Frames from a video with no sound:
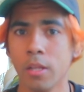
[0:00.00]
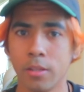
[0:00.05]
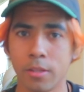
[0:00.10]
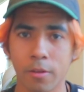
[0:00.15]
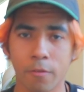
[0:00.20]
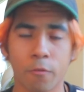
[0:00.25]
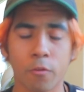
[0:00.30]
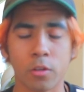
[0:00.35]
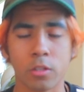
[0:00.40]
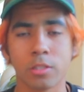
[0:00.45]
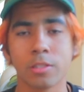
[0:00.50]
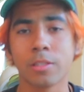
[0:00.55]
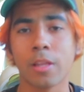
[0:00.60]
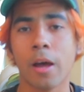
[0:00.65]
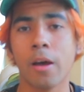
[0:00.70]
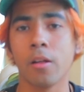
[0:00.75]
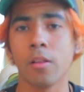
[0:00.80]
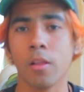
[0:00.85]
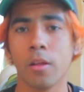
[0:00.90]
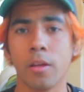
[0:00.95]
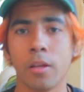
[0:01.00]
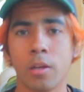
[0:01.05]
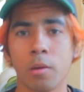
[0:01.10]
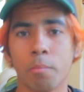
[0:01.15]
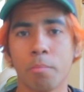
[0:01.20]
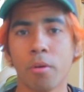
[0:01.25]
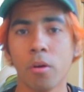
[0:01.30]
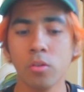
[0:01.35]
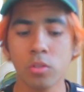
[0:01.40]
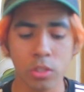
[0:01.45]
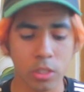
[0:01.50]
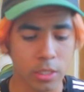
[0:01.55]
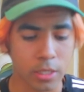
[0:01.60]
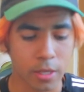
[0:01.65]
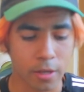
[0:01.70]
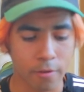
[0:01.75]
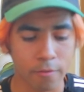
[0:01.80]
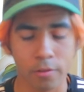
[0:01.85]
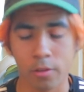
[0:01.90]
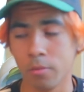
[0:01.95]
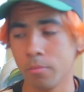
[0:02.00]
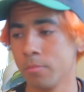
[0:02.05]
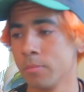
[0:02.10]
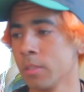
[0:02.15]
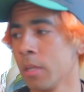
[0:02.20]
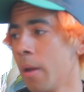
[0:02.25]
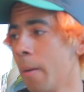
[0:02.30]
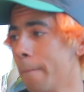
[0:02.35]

different style in approaching kickflip.